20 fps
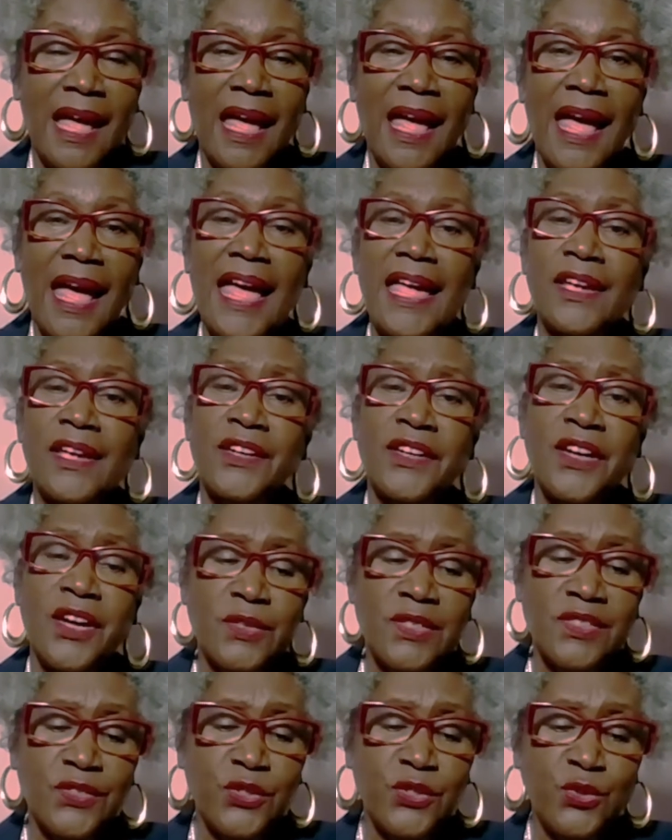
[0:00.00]
I
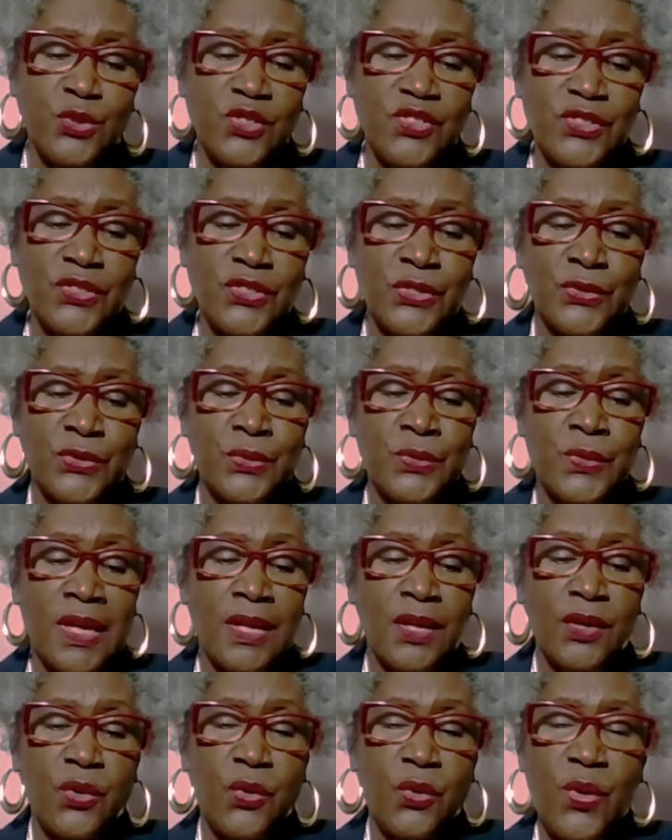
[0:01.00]
encourage students to
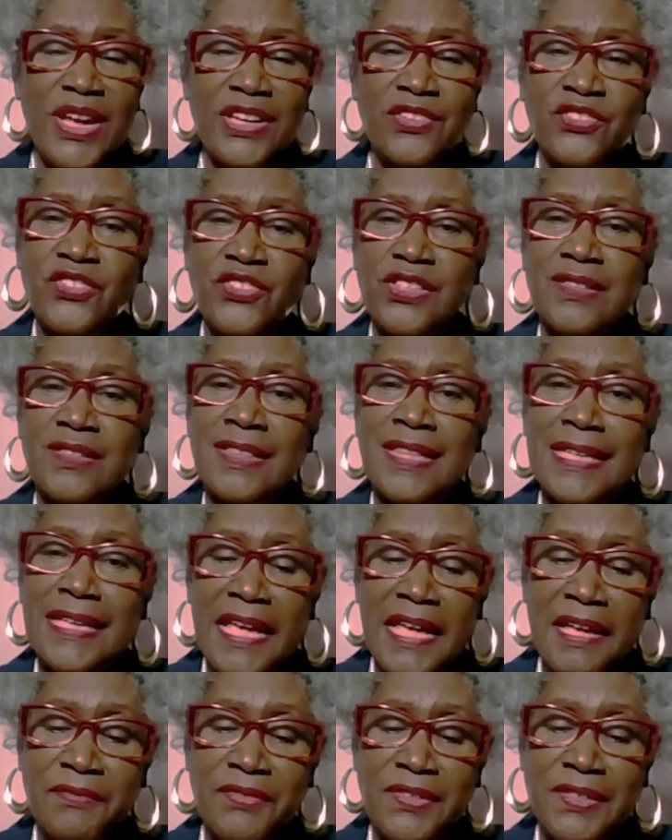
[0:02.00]
question
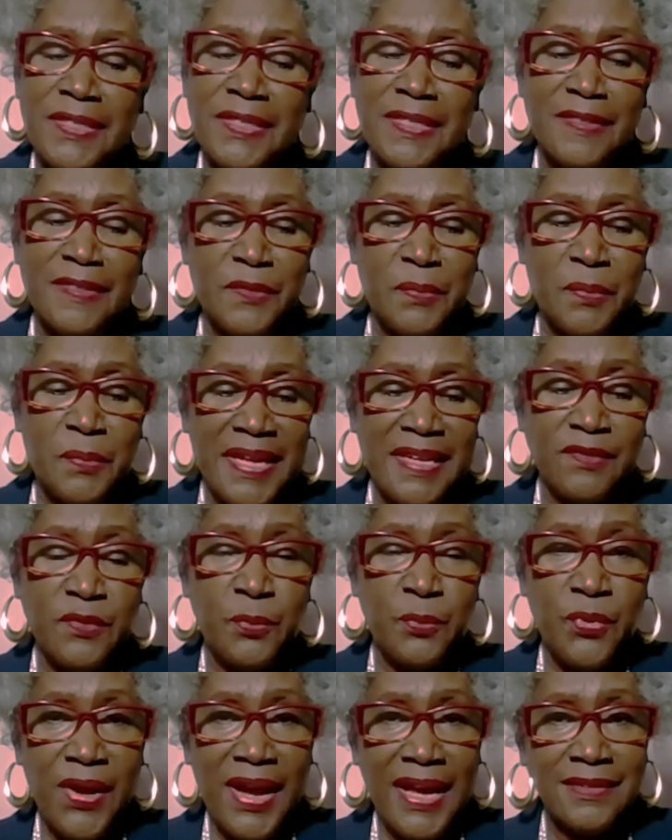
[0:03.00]
the
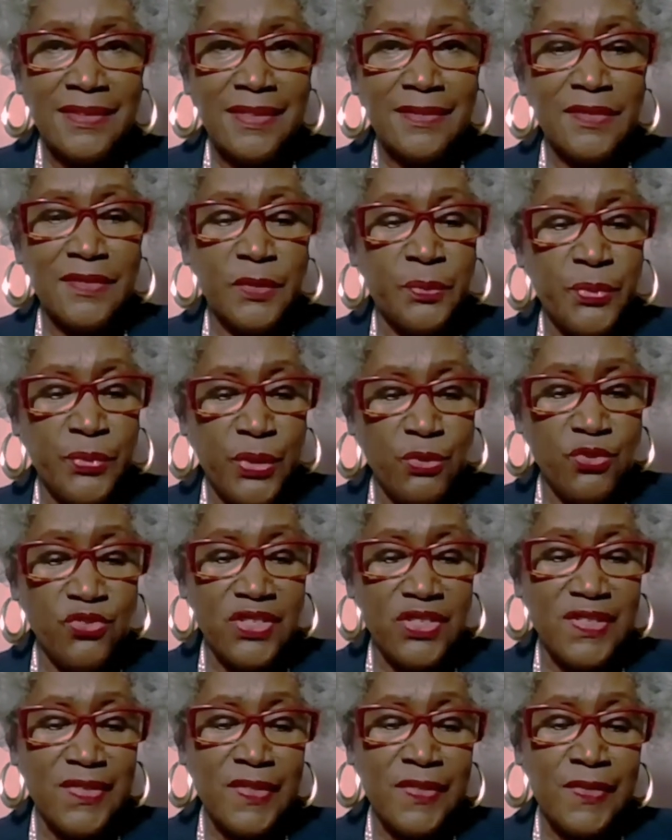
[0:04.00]
evidence-based practice
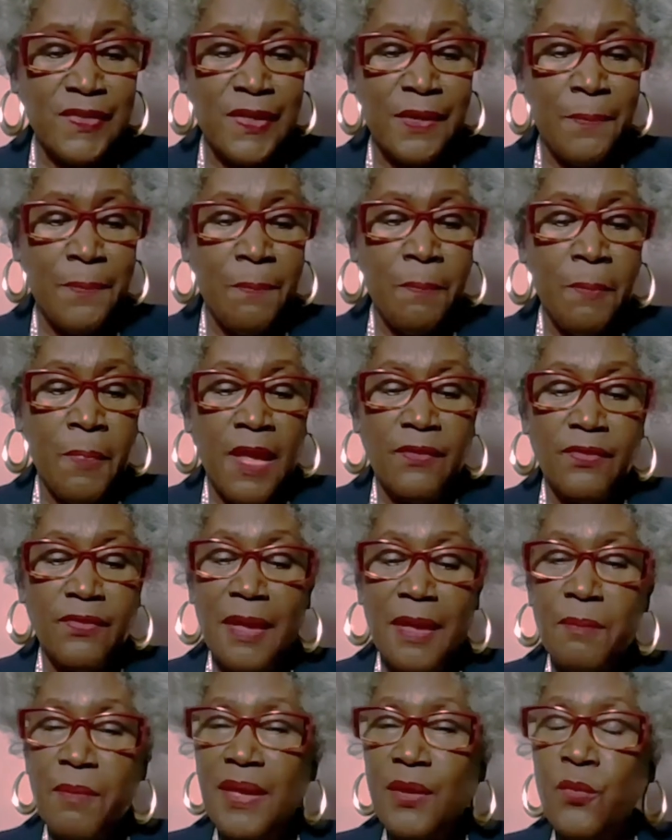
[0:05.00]
approaches
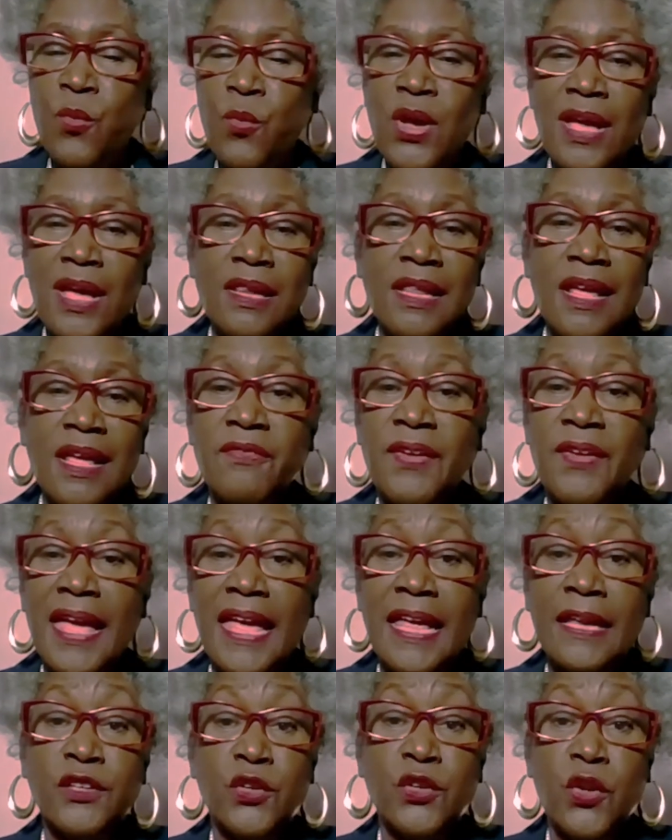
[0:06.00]
that may well have
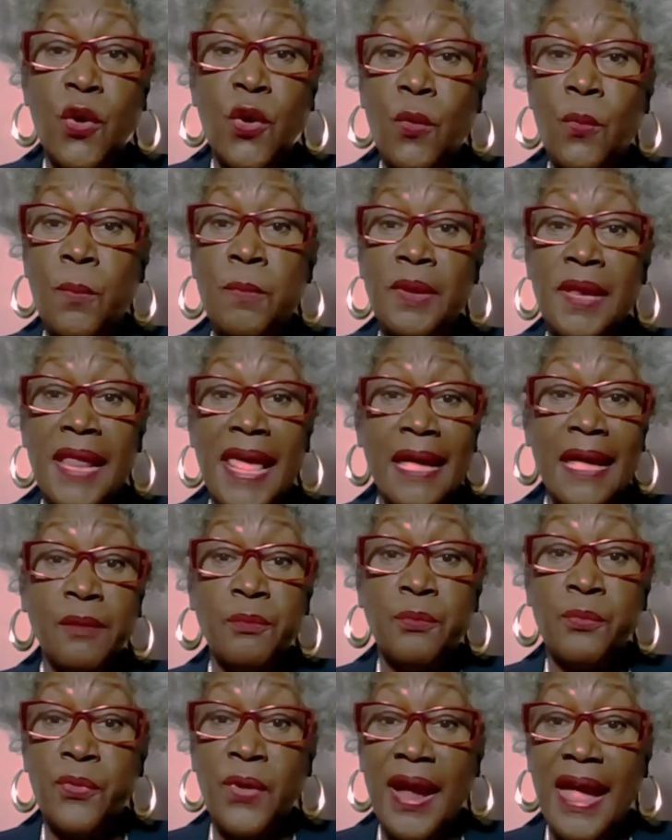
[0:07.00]
had no Black,
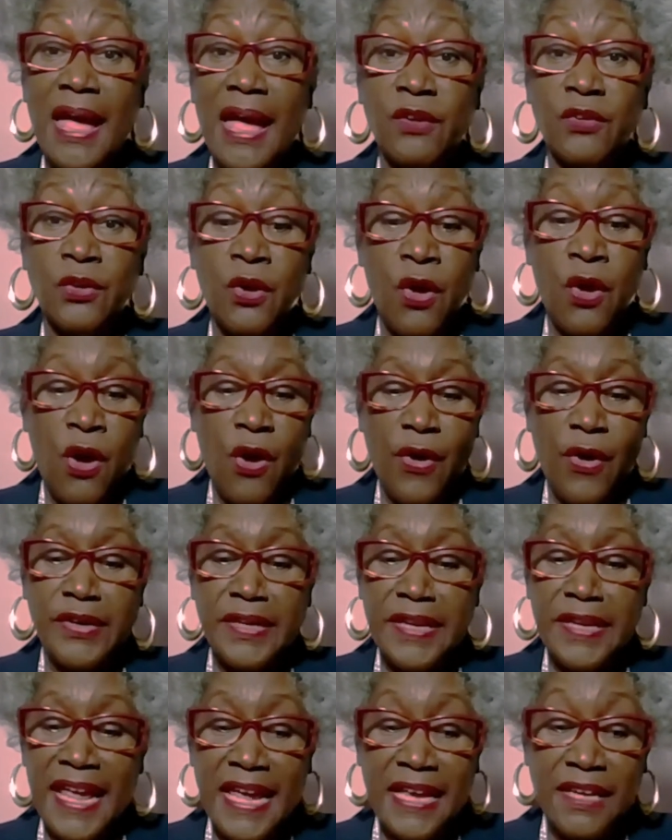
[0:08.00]
Brown, or
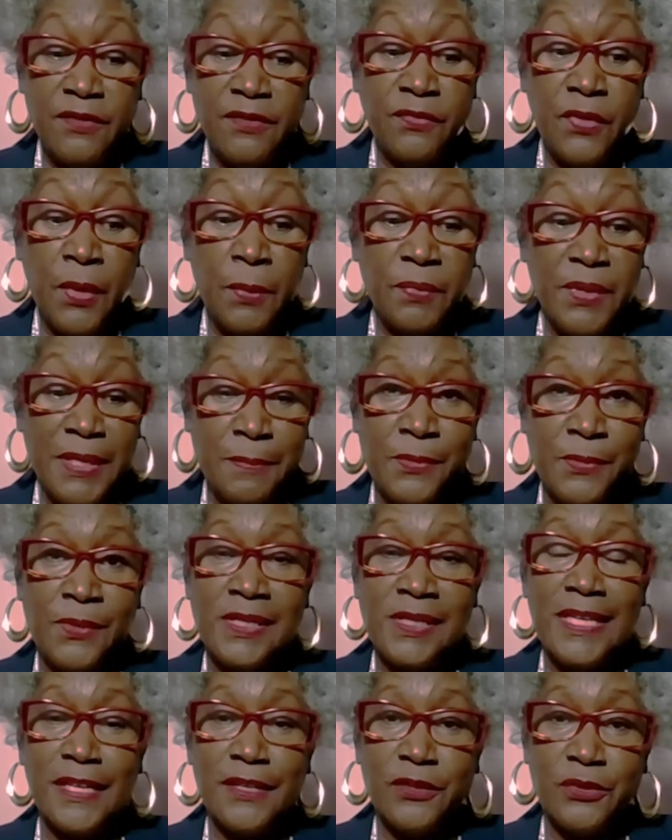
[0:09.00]
Native
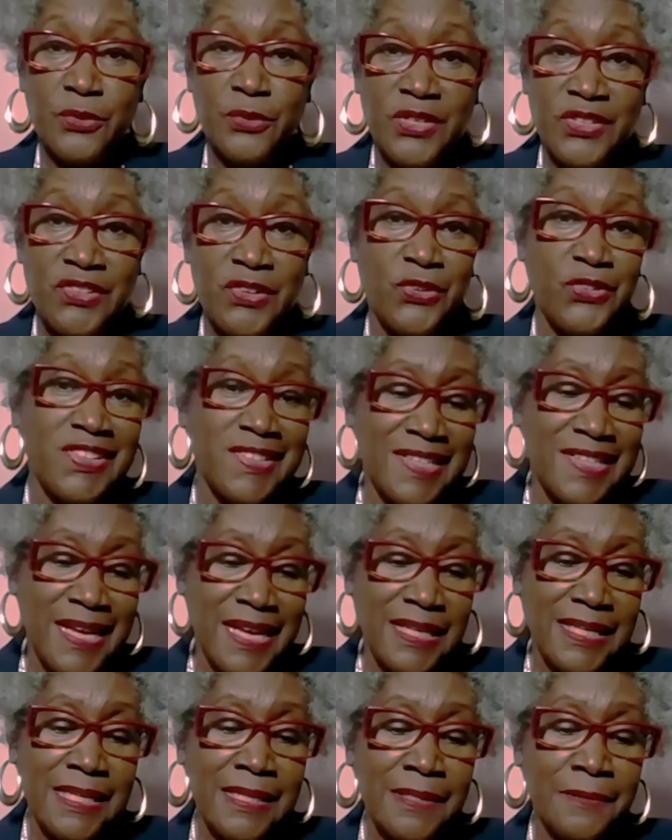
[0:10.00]
people in the research
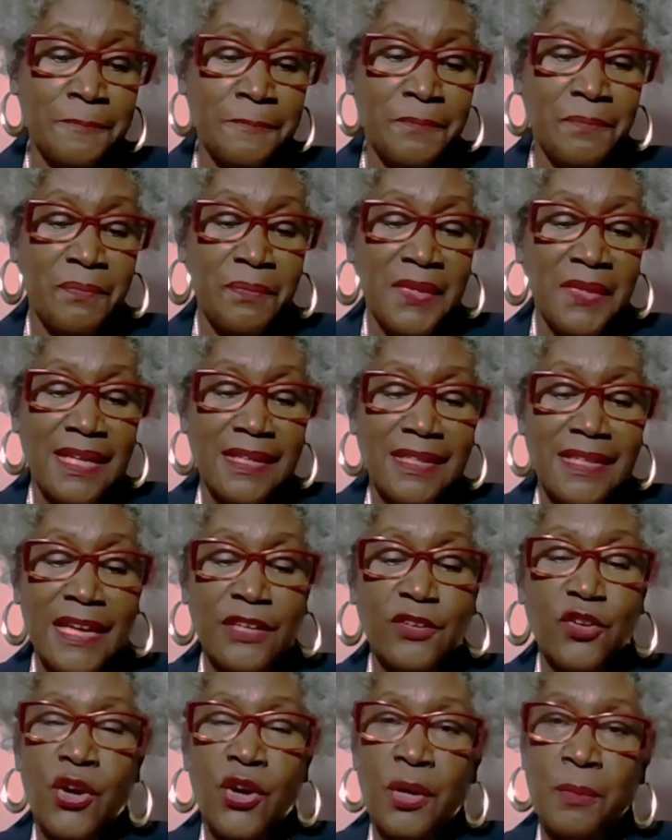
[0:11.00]
study,
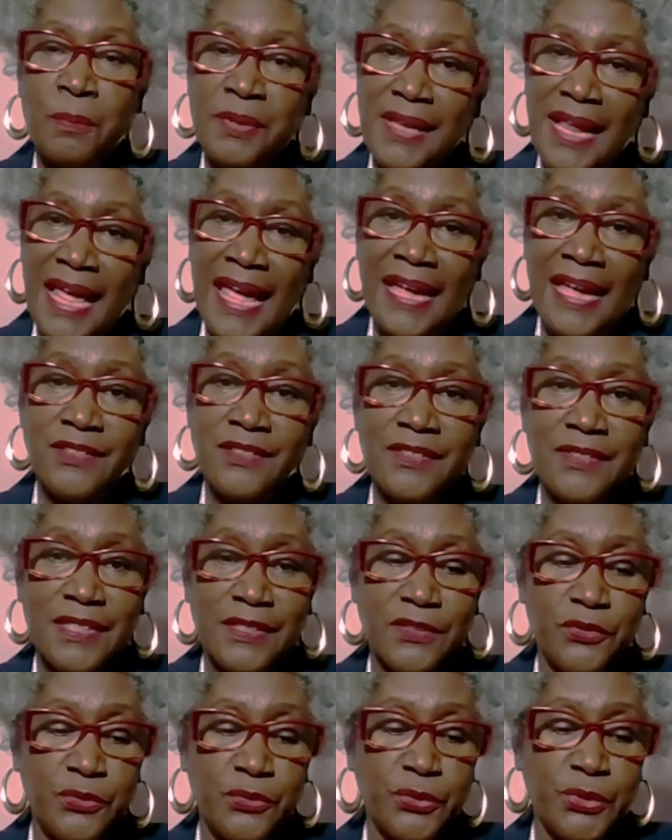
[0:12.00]
yet are applied to
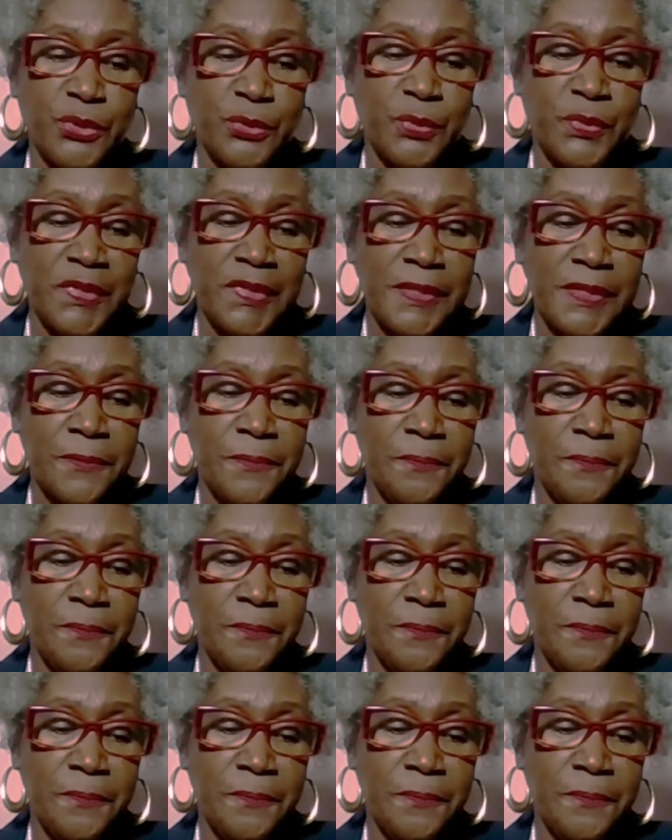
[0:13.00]
these groups.